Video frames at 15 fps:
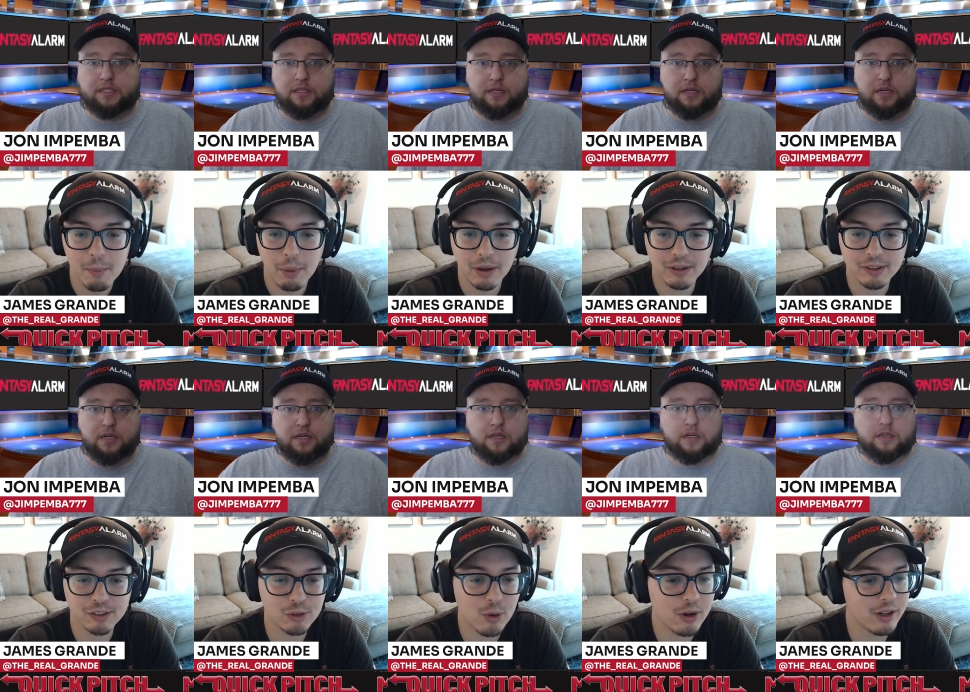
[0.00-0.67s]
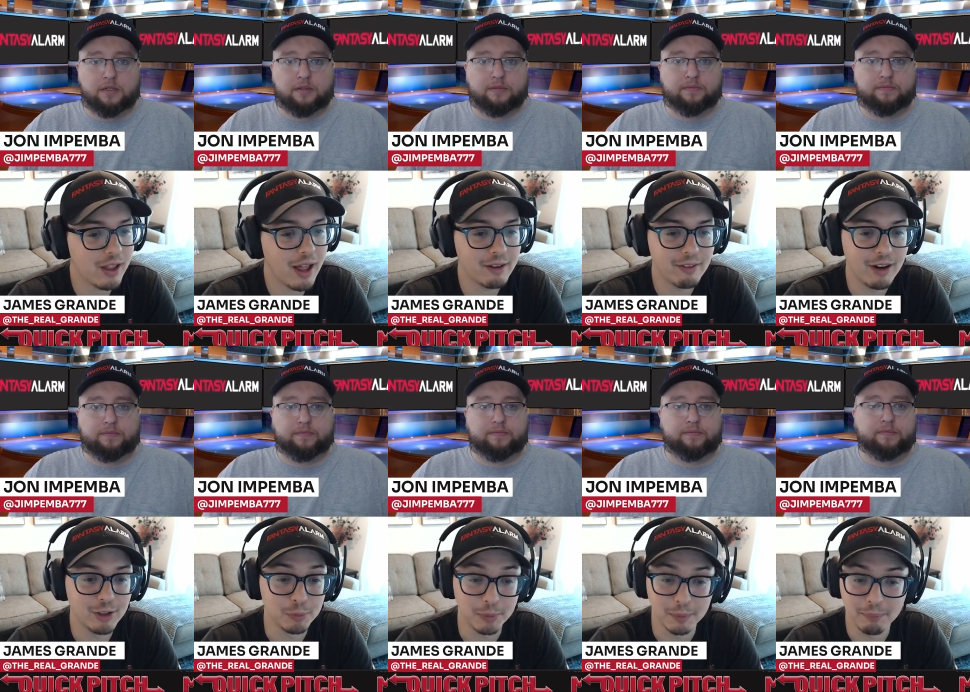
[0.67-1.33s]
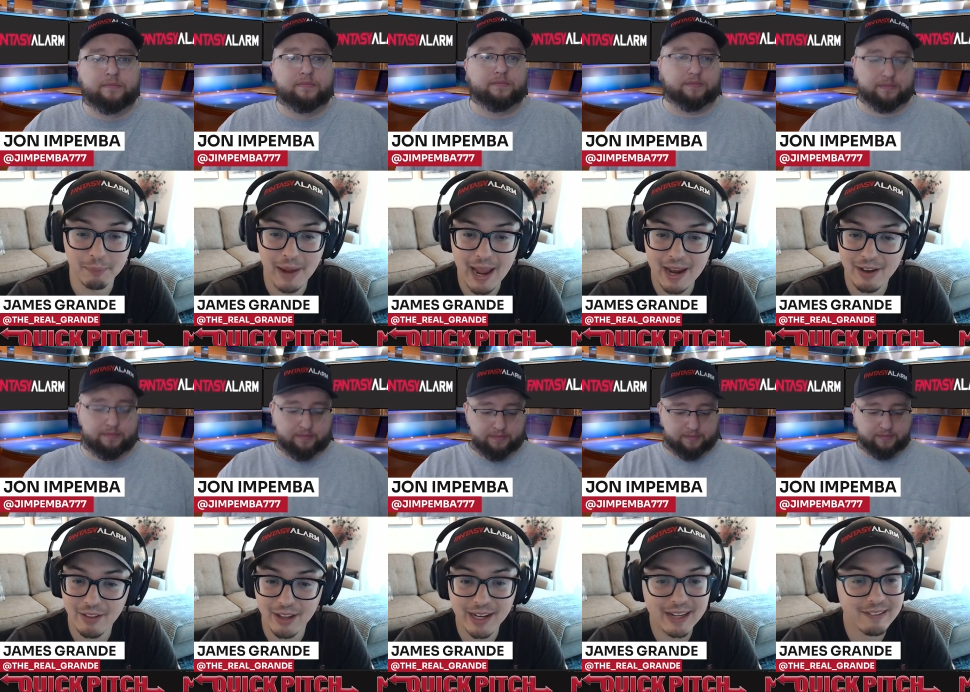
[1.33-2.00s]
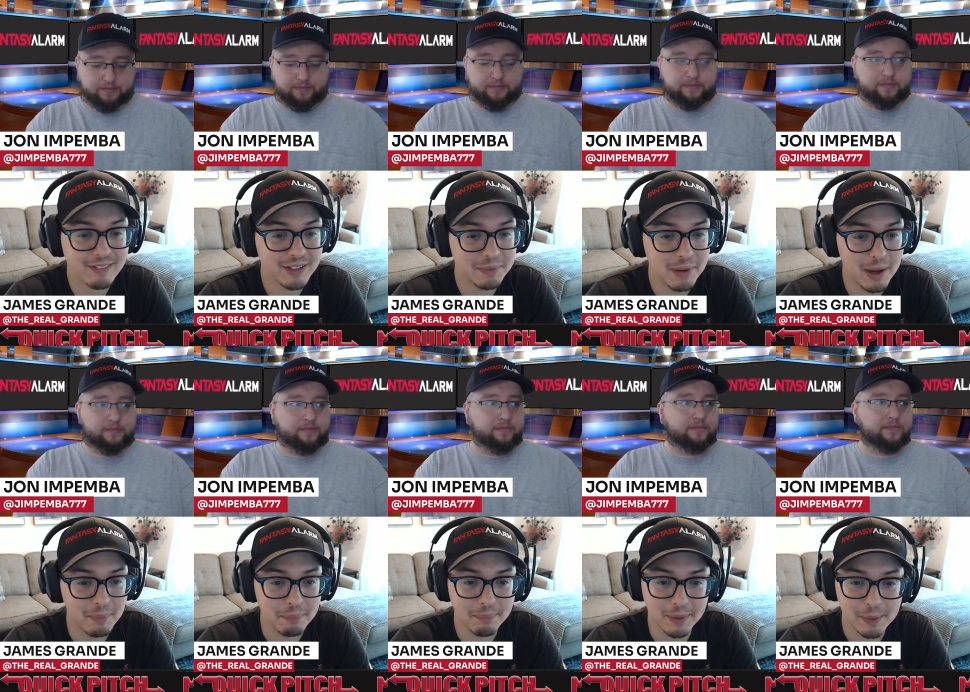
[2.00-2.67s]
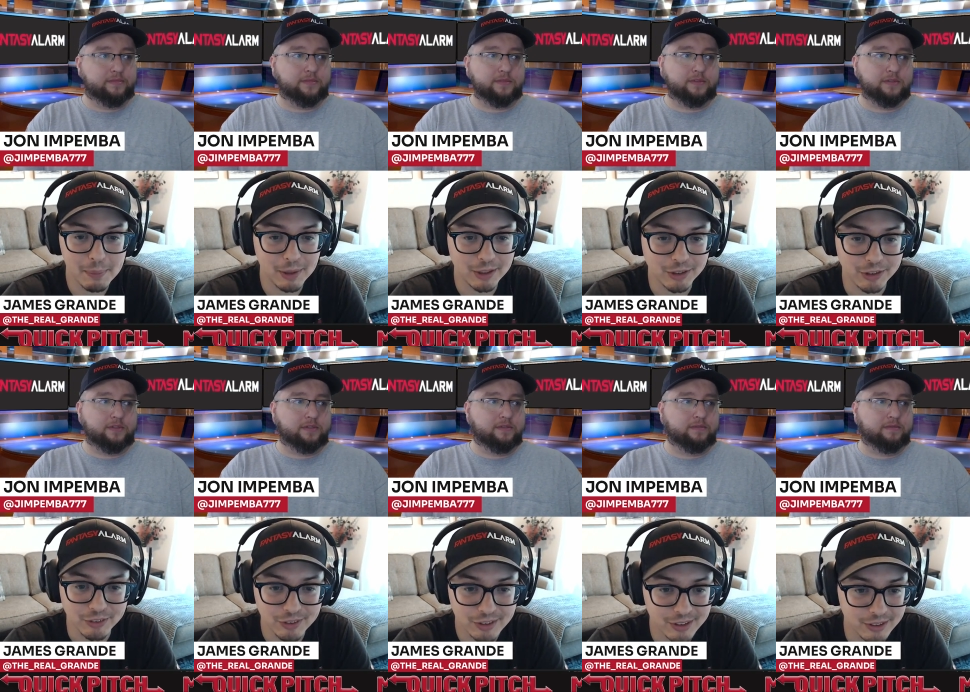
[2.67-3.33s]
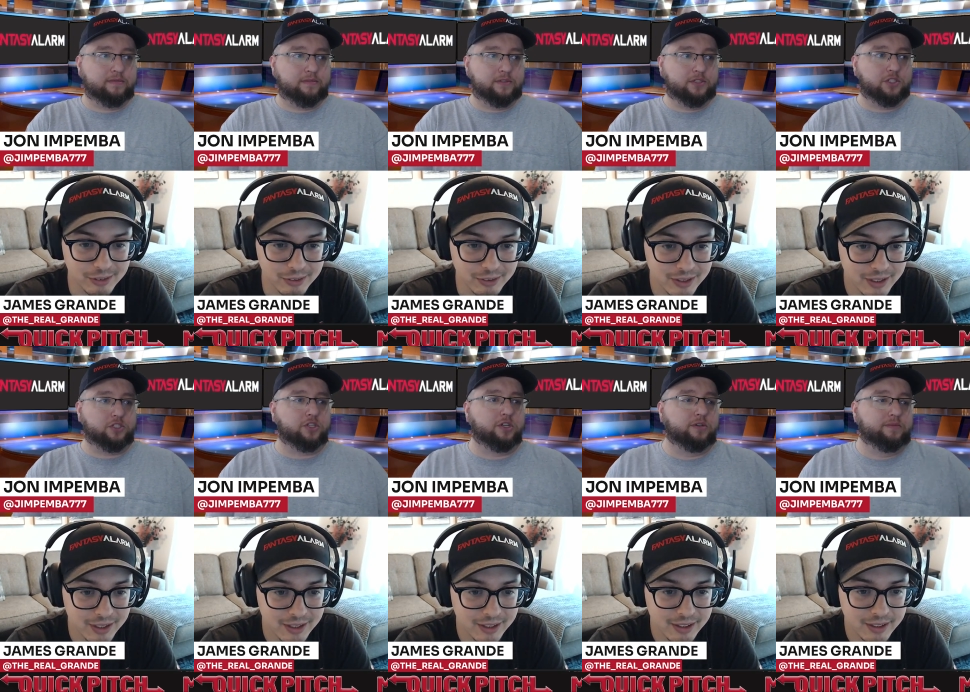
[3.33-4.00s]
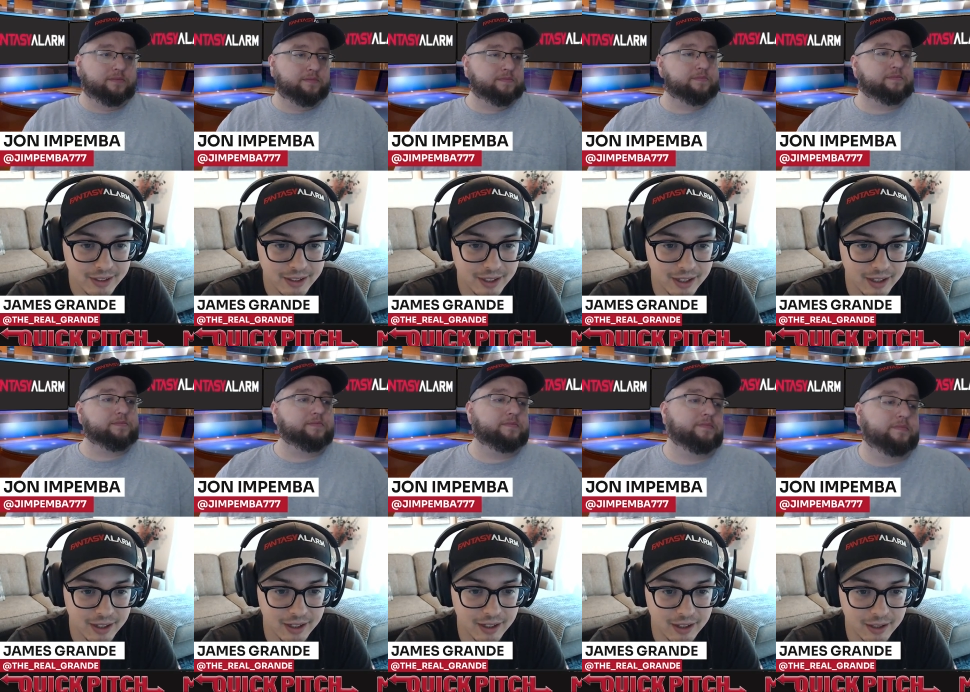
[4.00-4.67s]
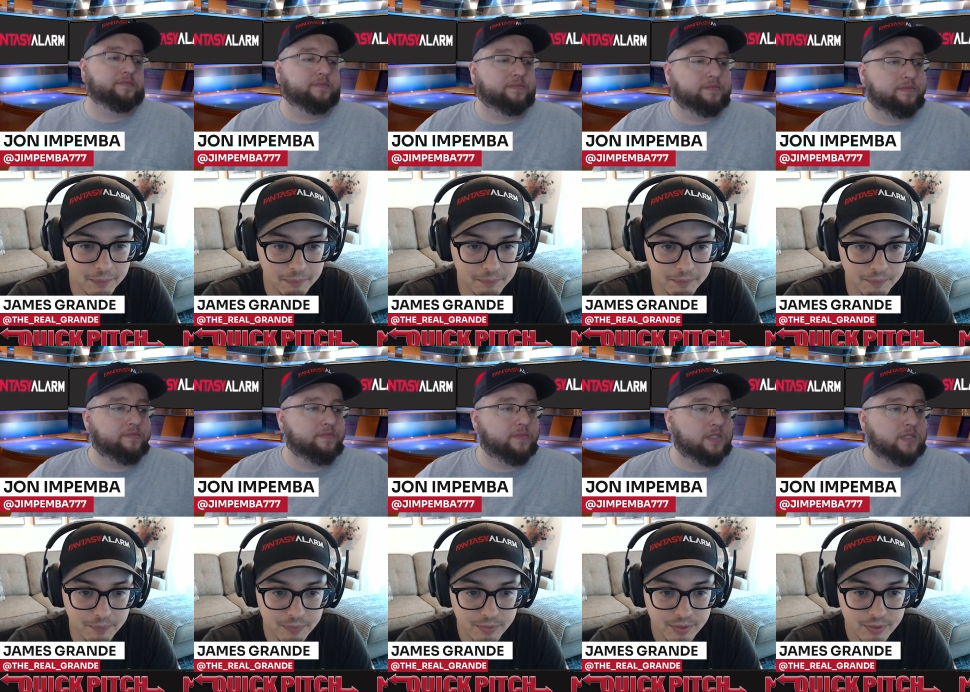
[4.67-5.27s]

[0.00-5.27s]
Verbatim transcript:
Speaker 1: Boston's scoring a lot of runs, but man, are they giving them up in bunches too. It's true. Lindor